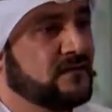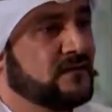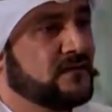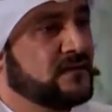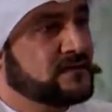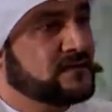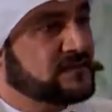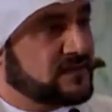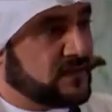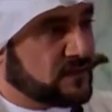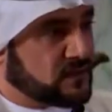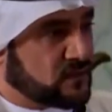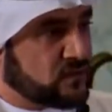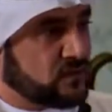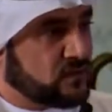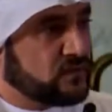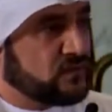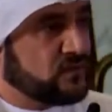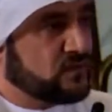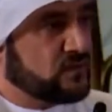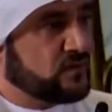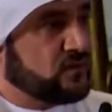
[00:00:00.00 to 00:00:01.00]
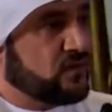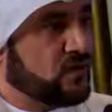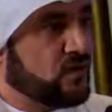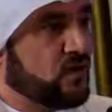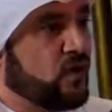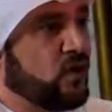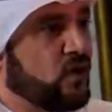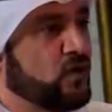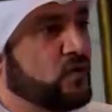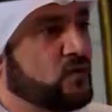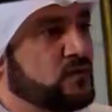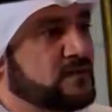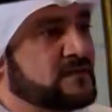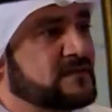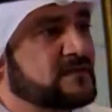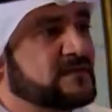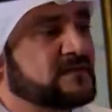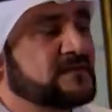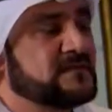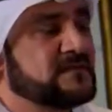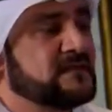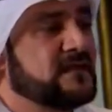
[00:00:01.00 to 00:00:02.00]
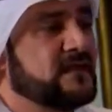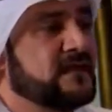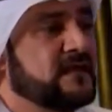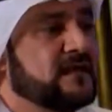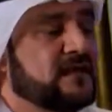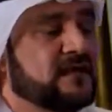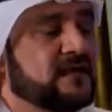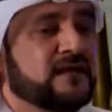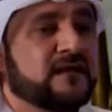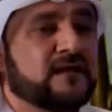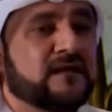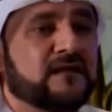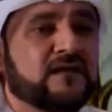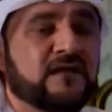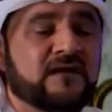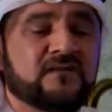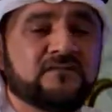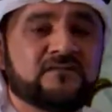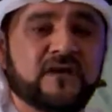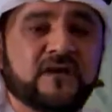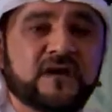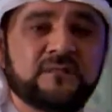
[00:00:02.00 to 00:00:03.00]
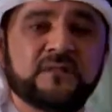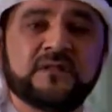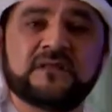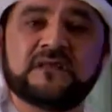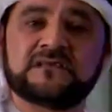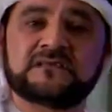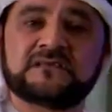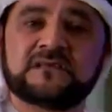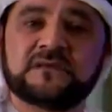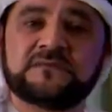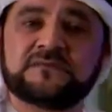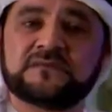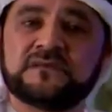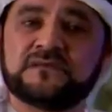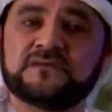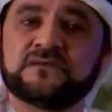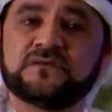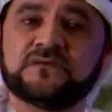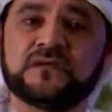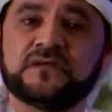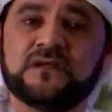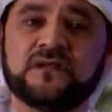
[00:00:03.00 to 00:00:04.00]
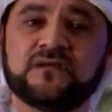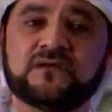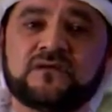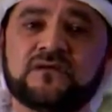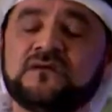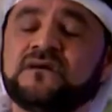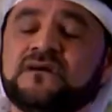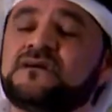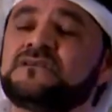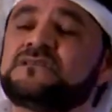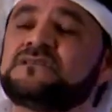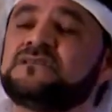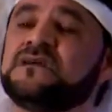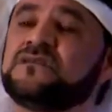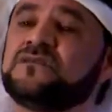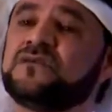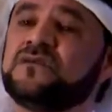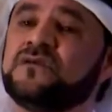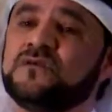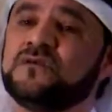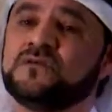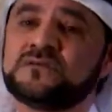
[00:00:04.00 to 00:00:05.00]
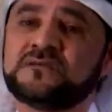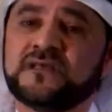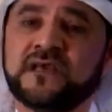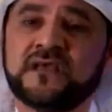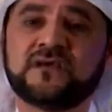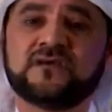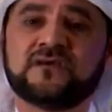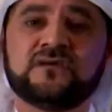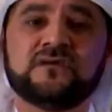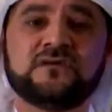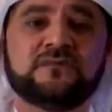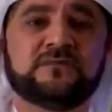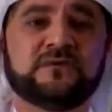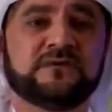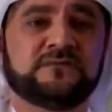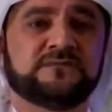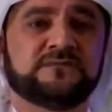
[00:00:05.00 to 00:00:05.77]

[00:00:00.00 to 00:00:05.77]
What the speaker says: It's not always the environment. That's totally wrong. It's not always the economy.